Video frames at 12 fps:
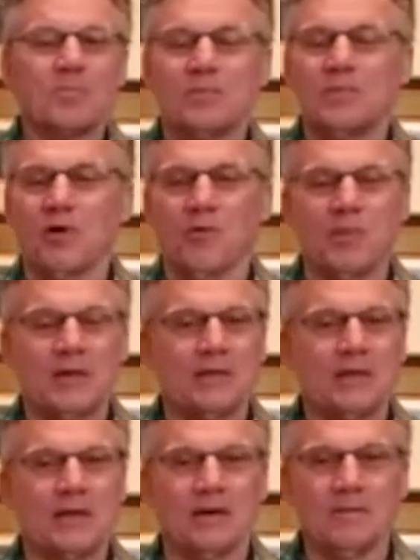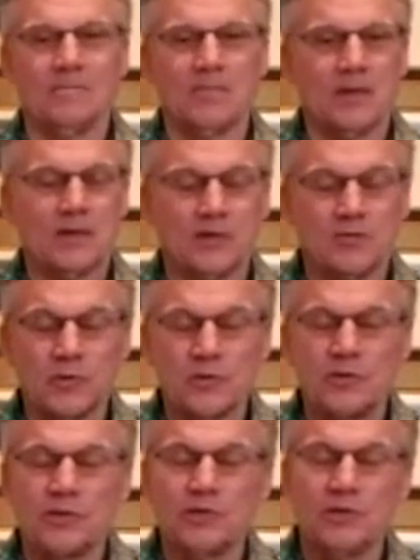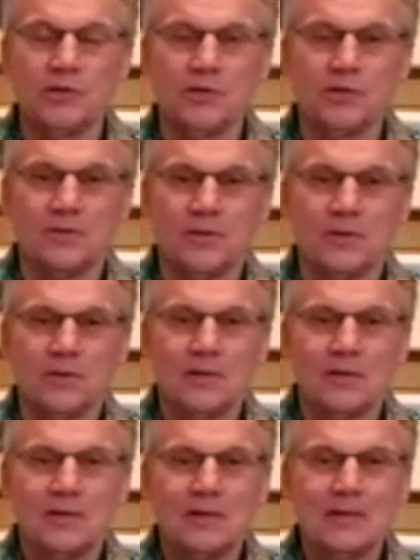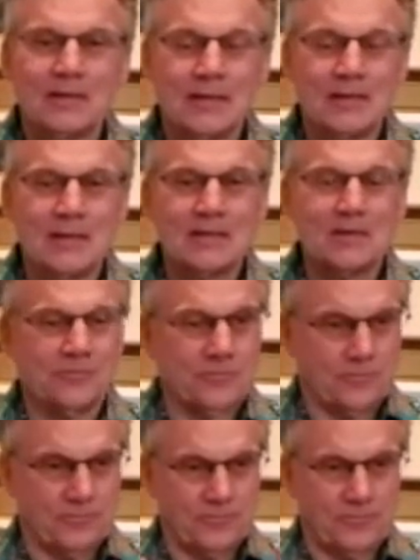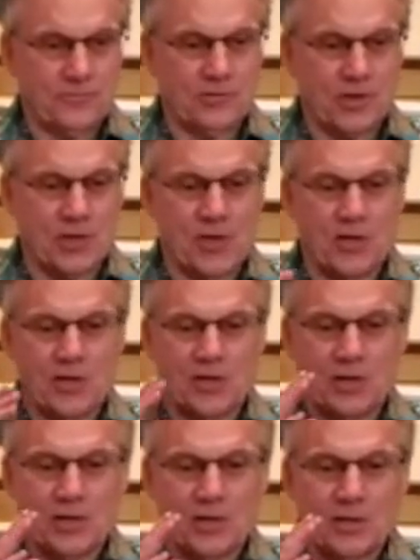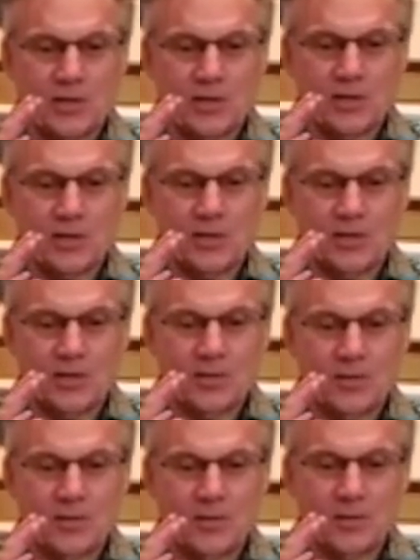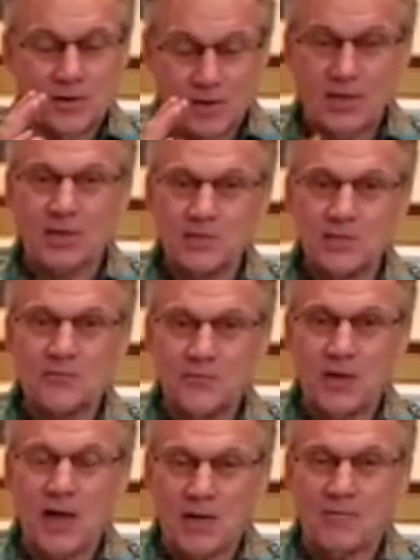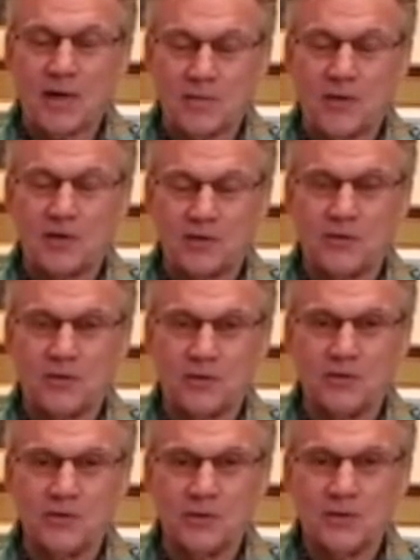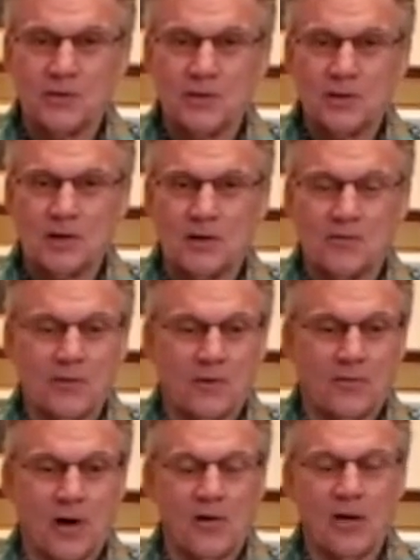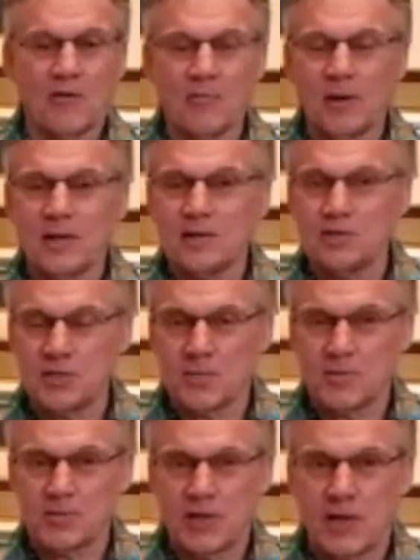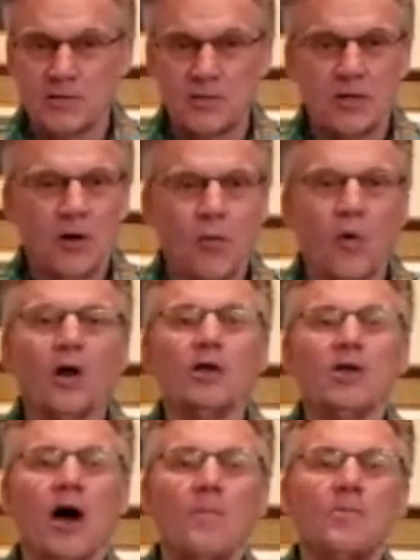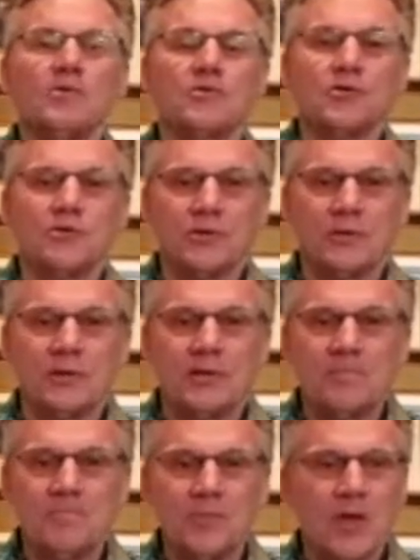No big deal. Here's what you can do. Get a list, if you have it, I think you do, of, of everybody in the shepherd's house. What an opportunity